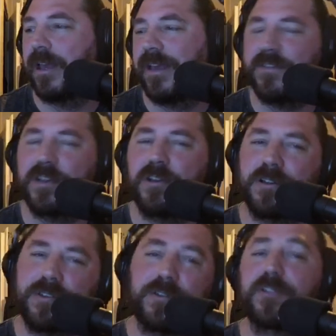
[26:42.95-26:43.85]
If you
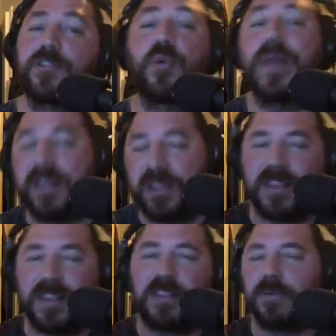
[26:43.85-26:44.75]
call it the twist,
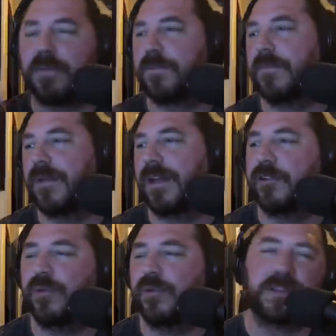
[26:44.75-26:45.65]
it's a
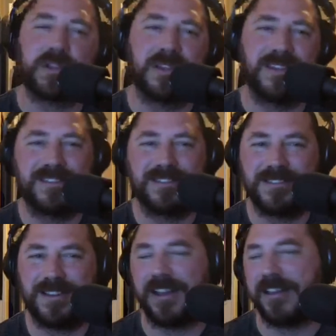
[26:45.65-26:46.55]
twist,
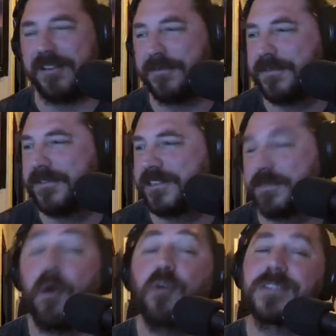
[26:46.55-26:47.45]
kind of.
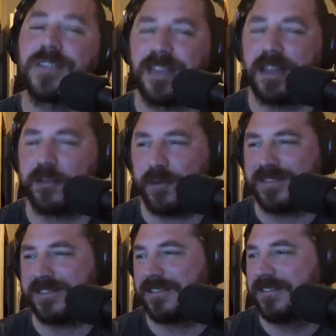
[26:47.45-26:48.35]
Supposedly a
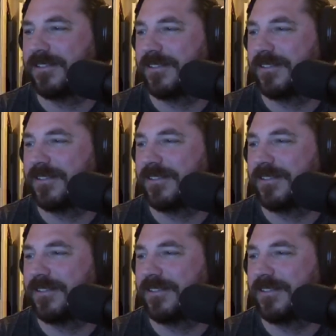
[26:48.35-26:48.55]
twist.